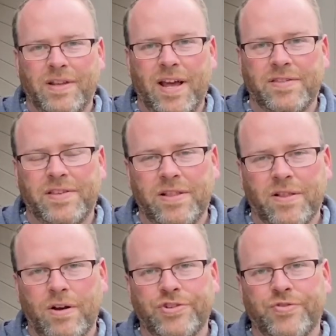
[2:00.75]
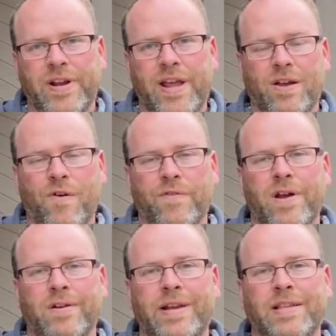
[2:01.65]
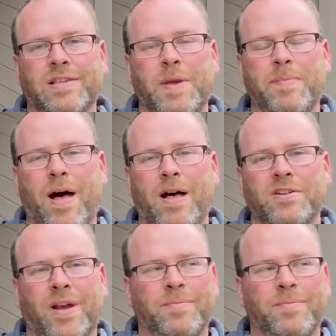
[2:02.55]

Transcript: the dusty large green egg over there needs to be polished.